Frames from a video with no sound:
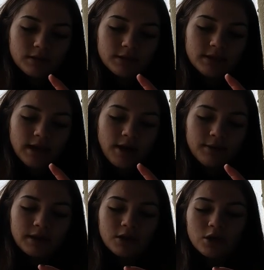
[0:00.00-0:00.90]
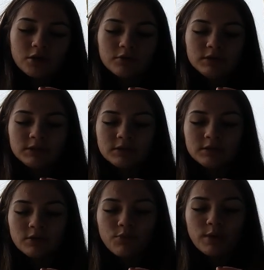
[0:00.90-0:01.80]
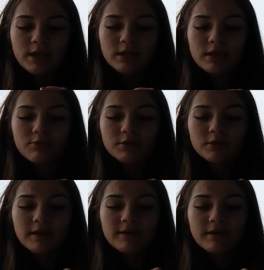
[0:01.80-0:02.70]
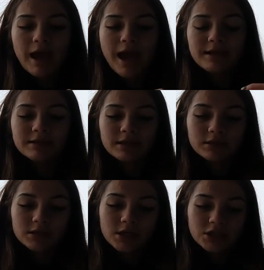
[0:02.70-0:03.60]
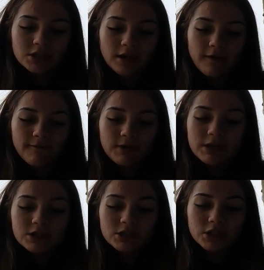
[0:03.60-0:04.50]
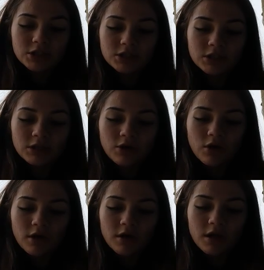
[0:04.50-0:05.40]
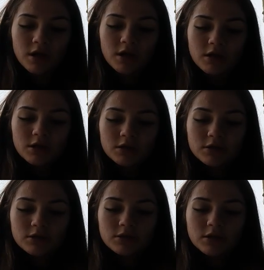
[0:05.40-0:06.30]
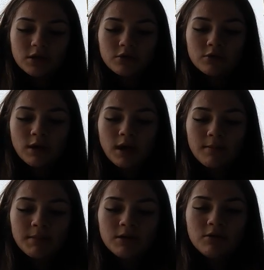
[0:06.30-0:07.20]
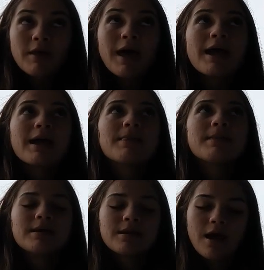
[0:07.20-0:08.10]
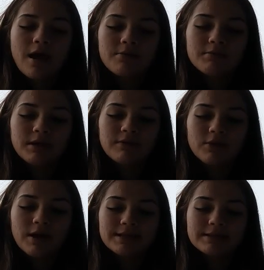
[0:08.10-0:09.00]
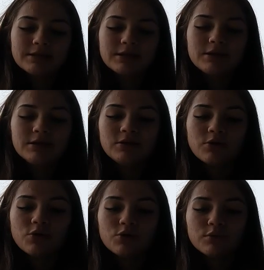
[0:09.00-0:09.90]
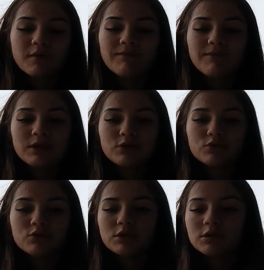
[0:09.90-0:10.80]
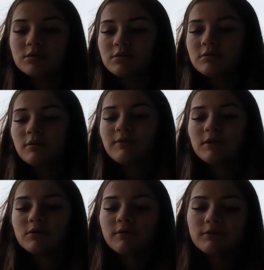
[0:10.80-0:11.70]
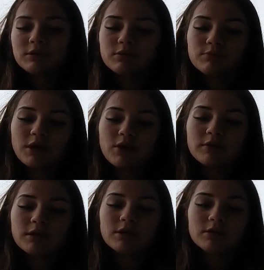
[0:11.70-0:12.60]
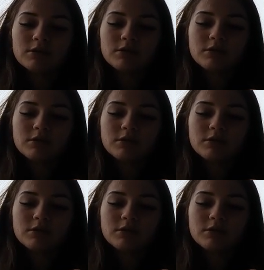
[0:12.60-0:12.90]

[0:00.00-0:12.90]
and see how it goes, because the wing really adds like a touch and like a finished touch to the car. So I'm gonna do that, and then give you guys a good old reveal of this wing on there.